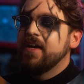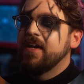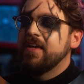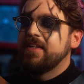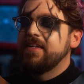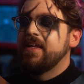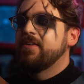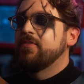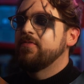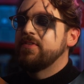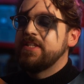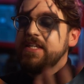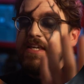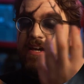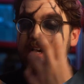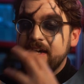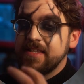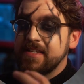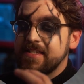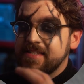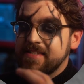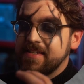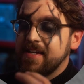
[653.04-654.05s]
And then on the
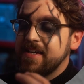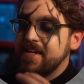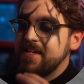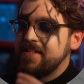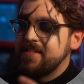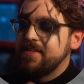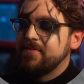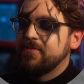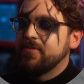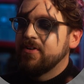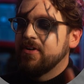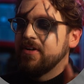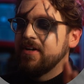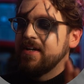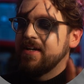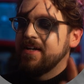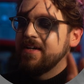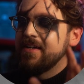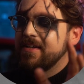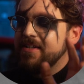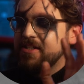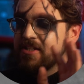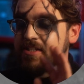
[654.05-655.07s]
other side, you've got
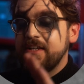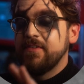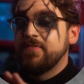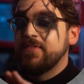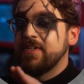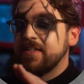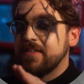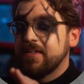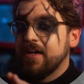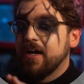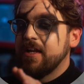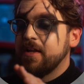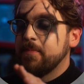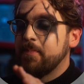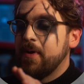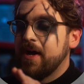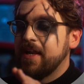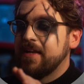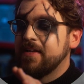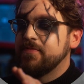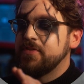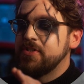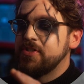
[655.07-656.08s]
a shifted color
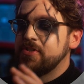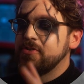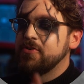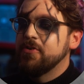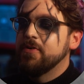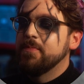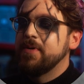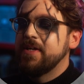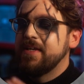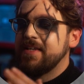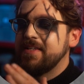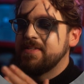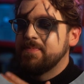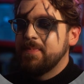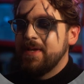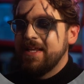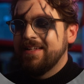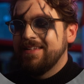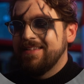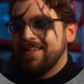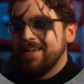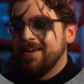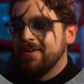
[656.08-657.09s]
palette for sure, but it's
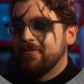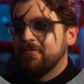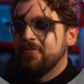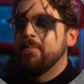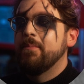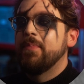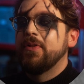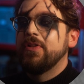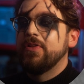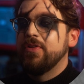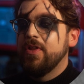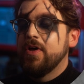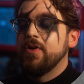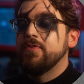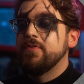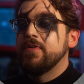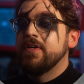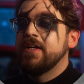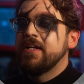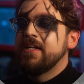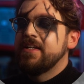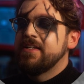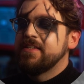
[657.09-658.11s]
being lit from
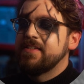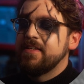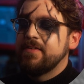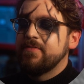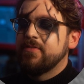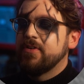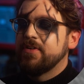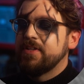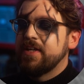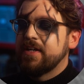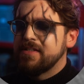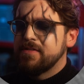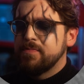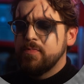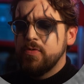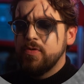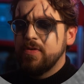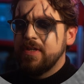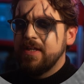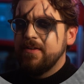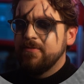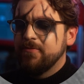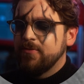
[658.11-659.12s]
below. So you've got that
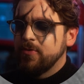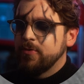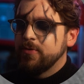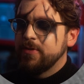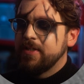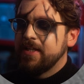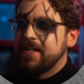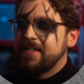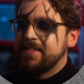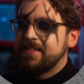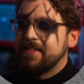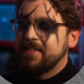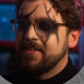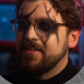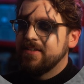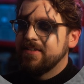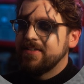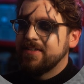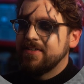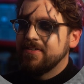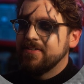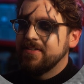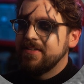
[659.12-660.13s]
spooky floor lighting
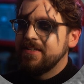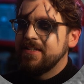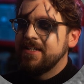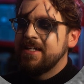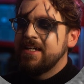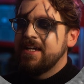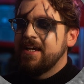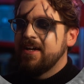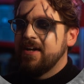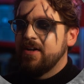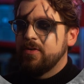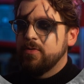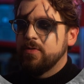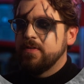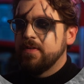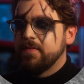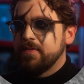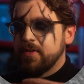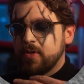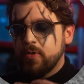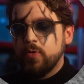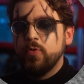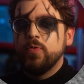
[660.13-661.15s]
going on, and all
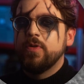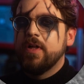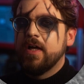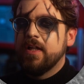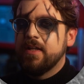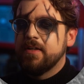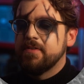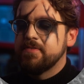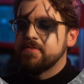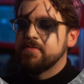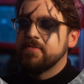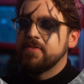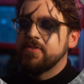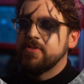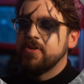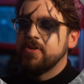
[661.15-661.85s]
of the cool colors are on